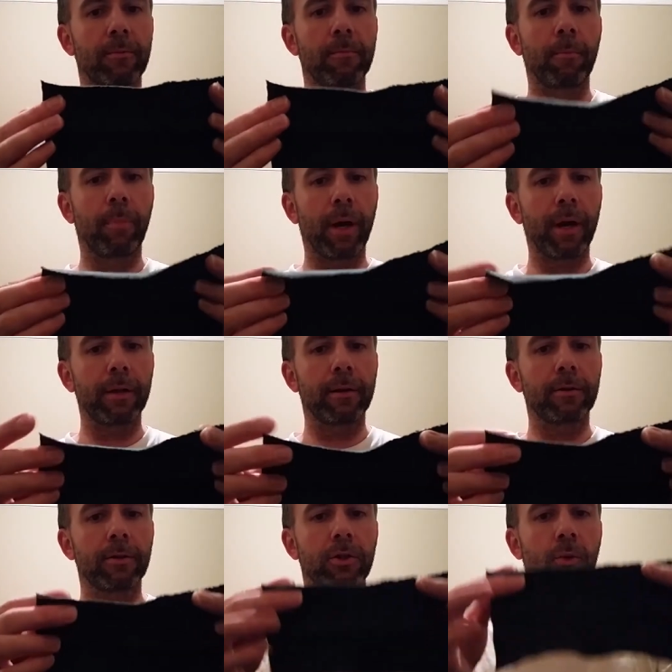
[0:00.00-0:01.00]
but
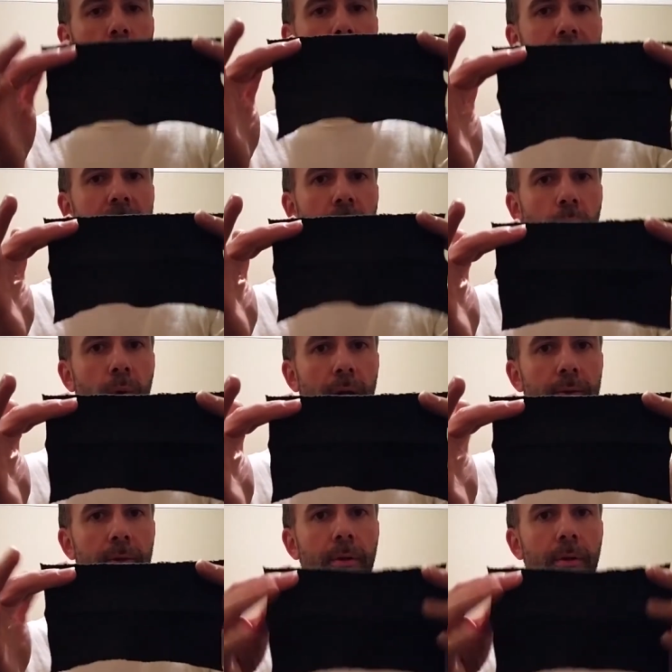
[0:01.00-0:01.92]
twice the width.